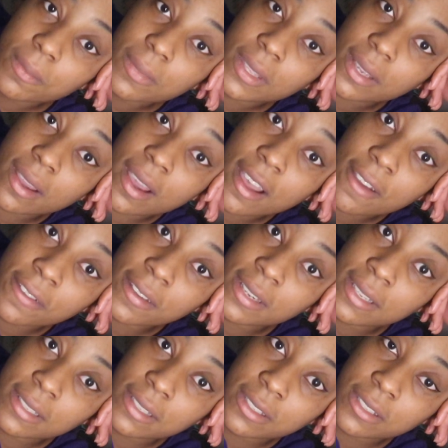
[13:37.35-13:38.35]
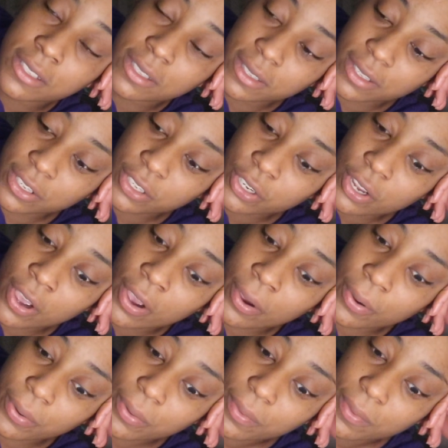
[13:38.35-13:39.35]
The confidence to
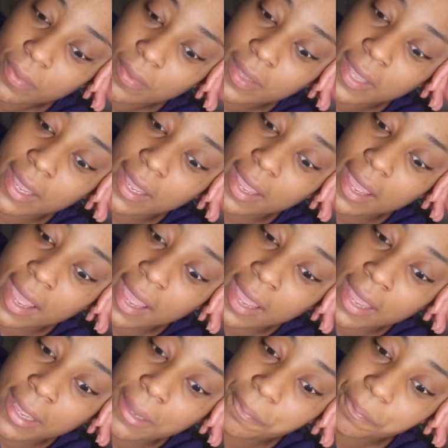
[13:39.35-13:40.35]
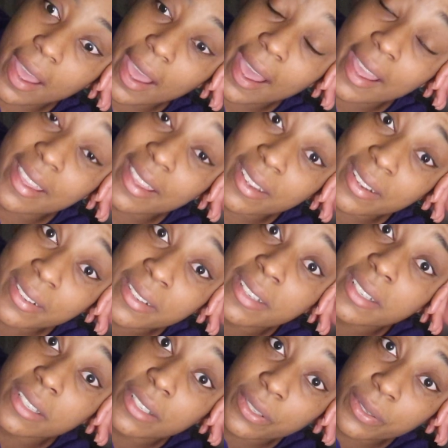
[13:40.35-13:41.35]
know that, hey, I
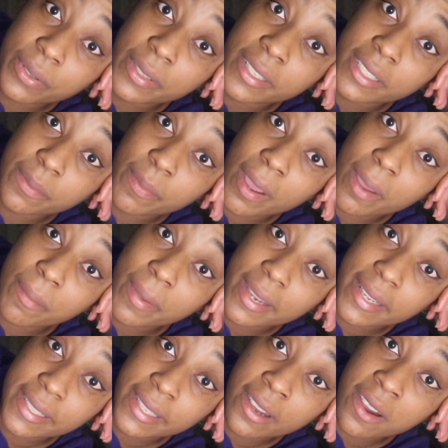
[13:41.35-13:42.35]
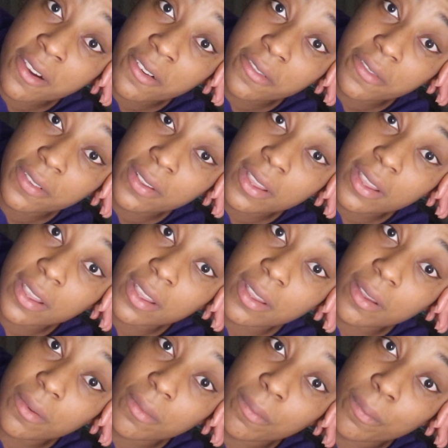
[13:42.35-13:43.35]
could do this by myself,
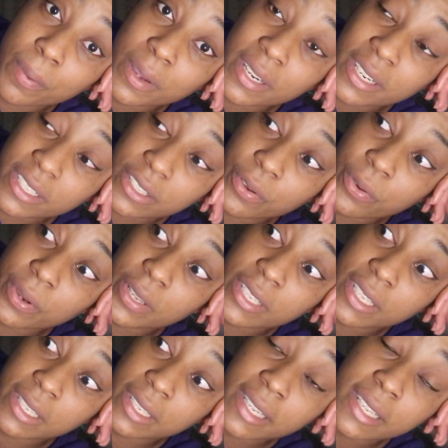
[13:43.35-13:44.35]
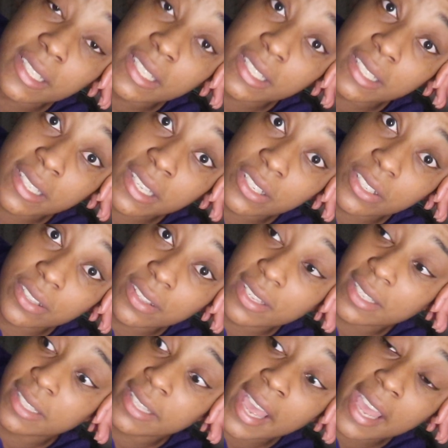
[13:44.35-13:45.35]
but it's going to lead to
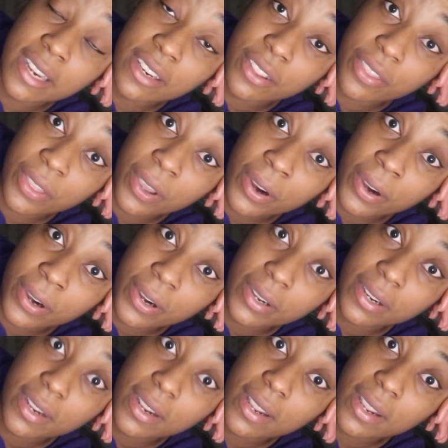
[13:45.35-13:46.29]
this, that, and the third.